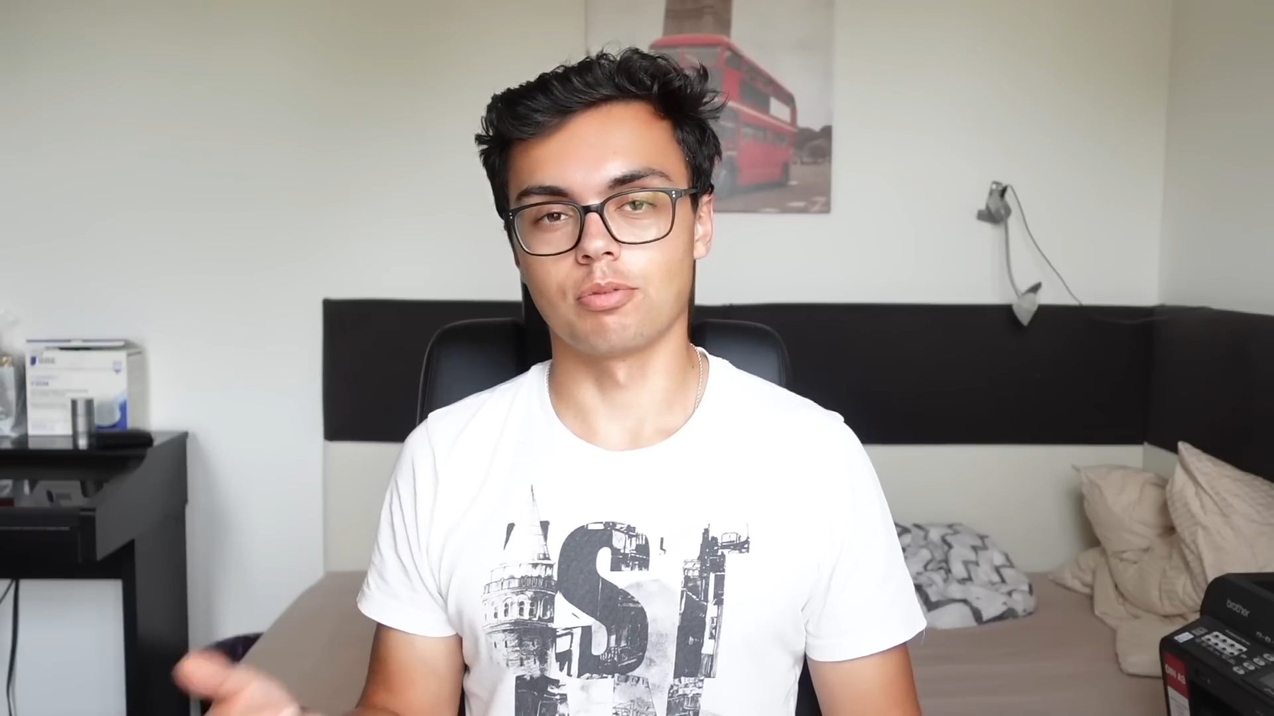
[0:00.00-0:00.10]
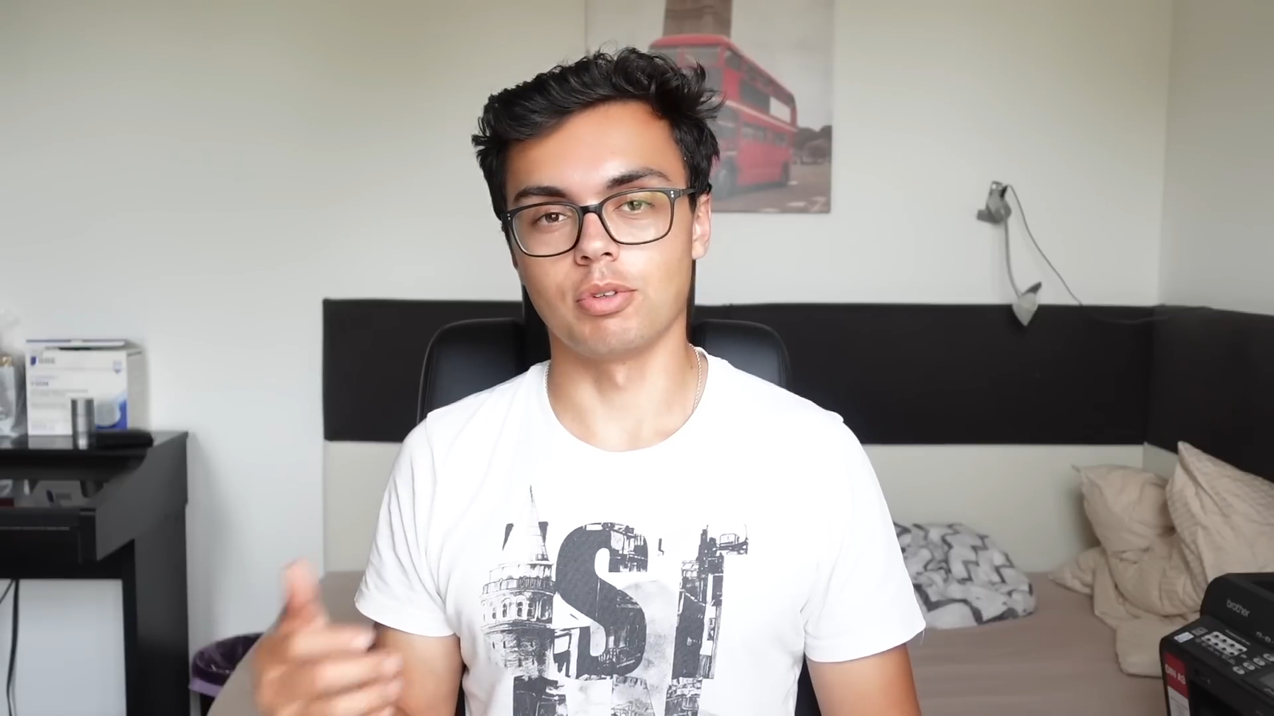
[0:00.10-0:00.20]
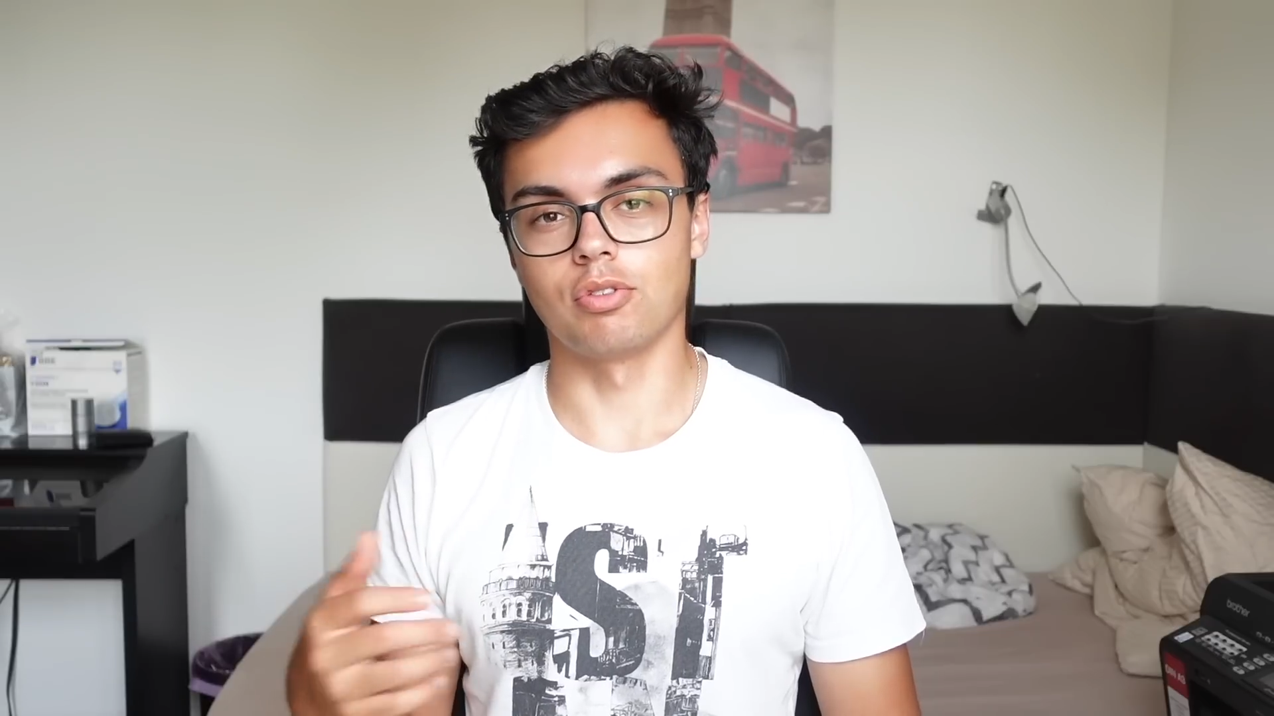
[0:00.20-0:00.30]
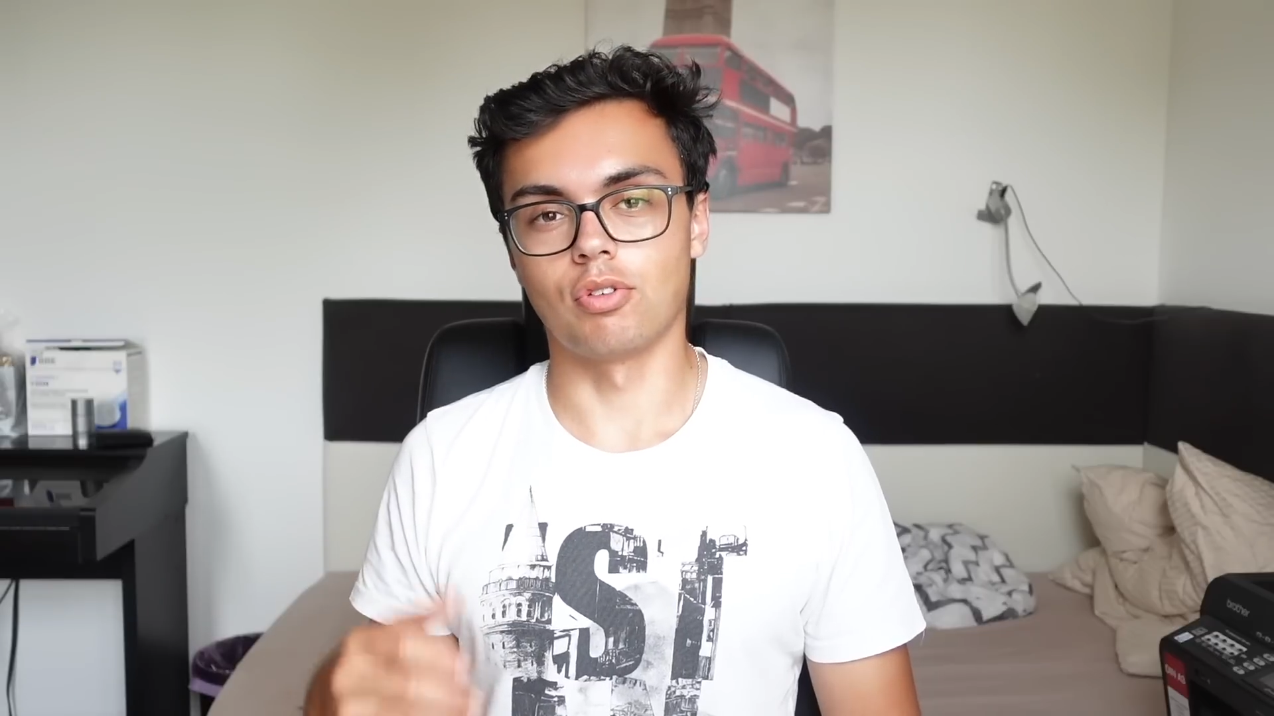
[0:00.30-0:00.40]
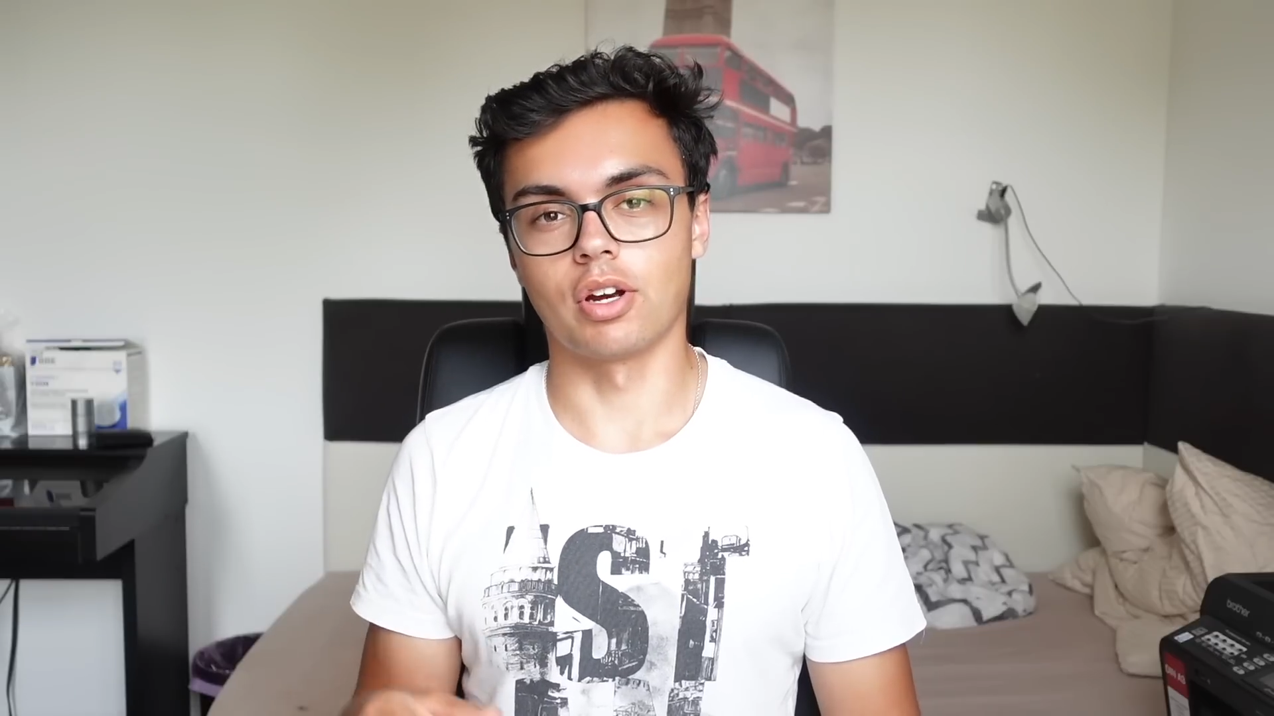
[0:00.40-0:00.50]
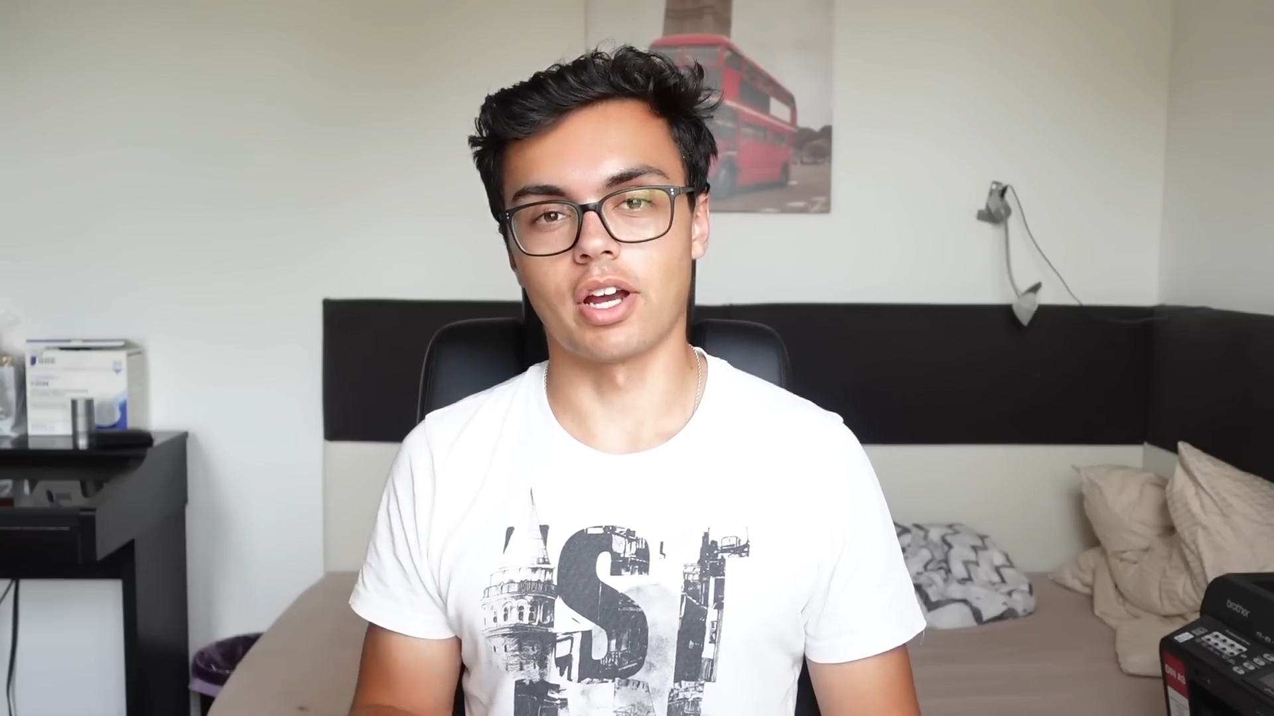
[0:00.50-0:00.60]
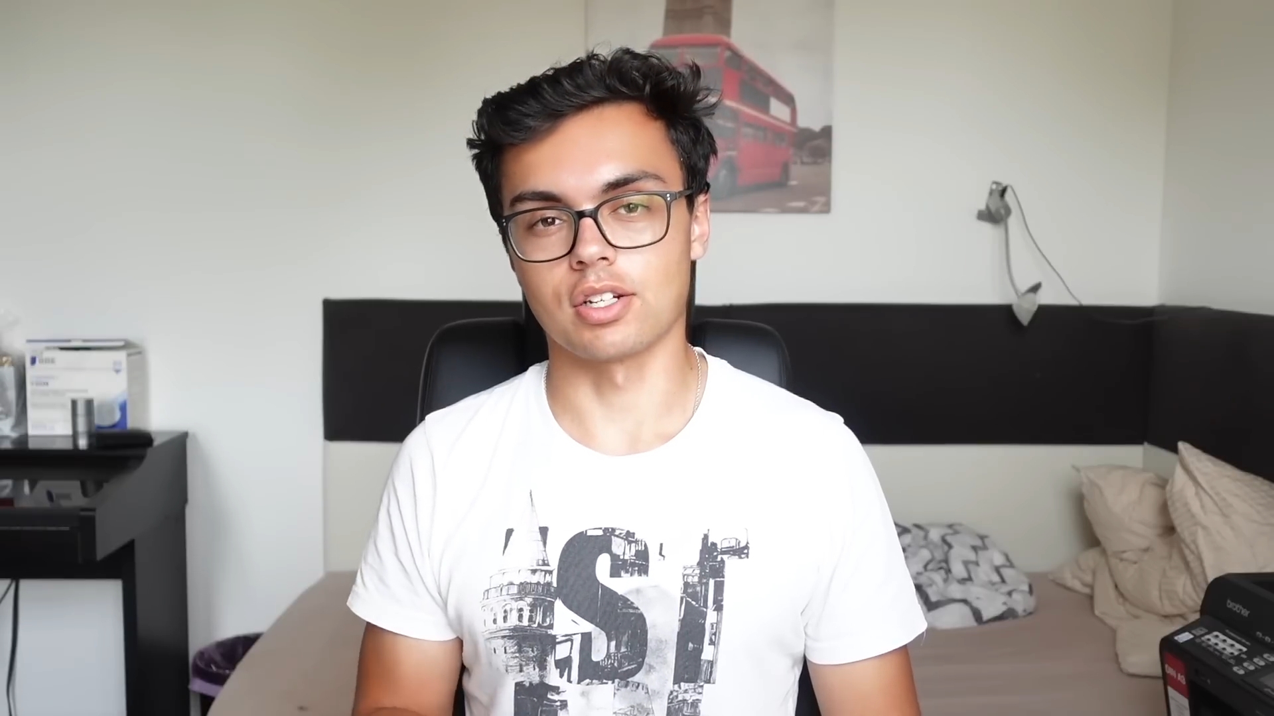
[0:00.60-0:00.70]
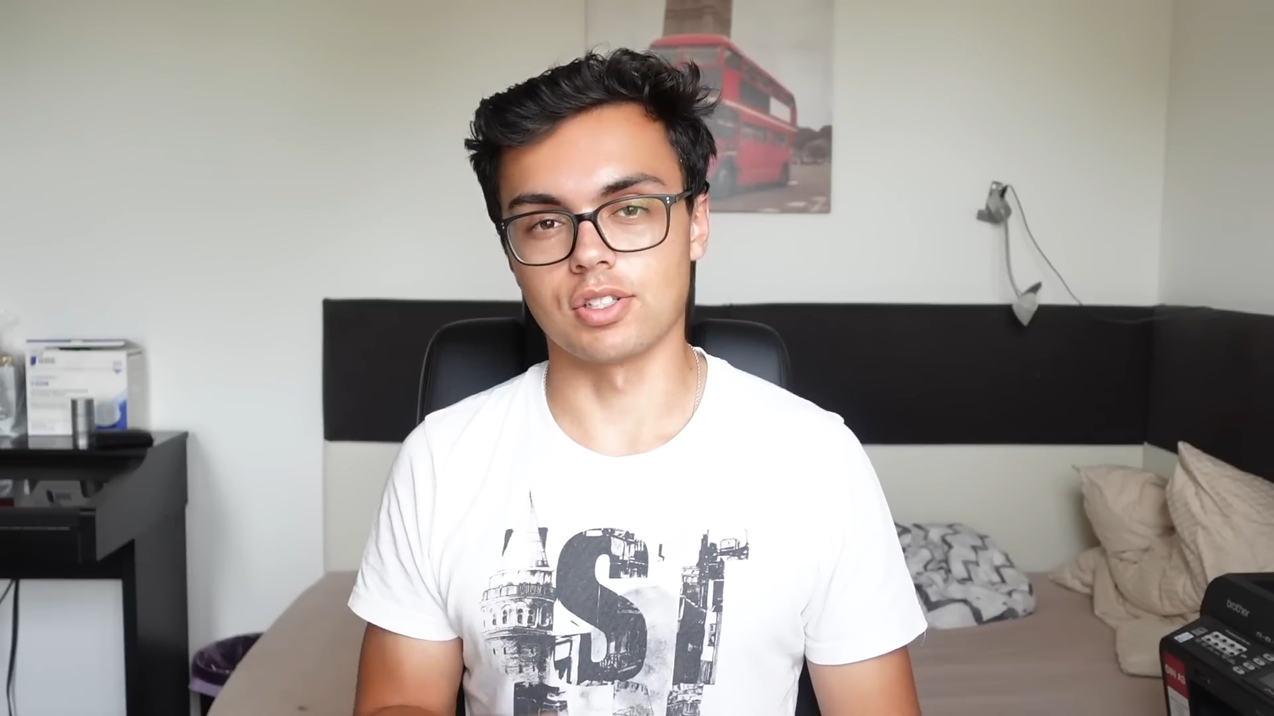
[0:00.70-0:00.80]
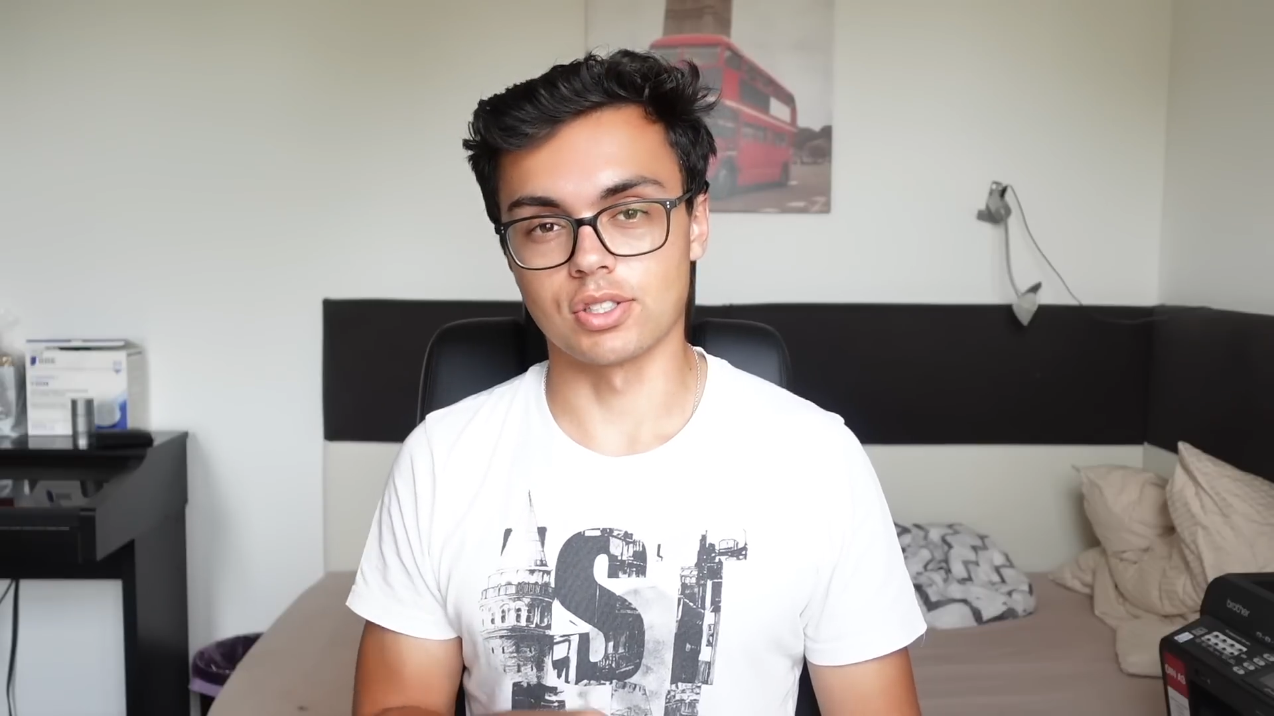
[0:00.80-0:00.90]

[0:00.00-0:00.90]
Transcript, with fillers: before I actually